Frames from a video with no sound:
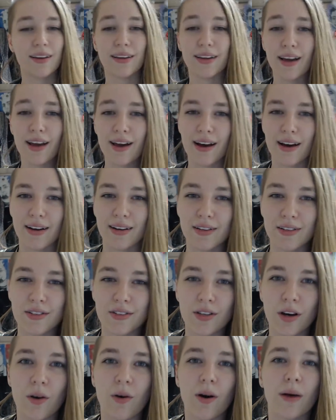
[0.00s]
Yeah,
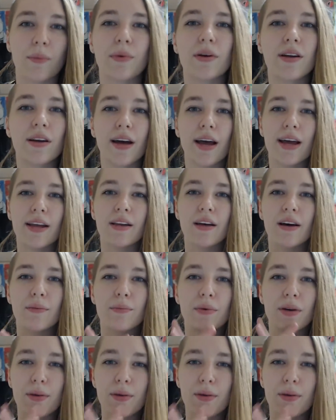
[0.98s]
so I'm gonna end up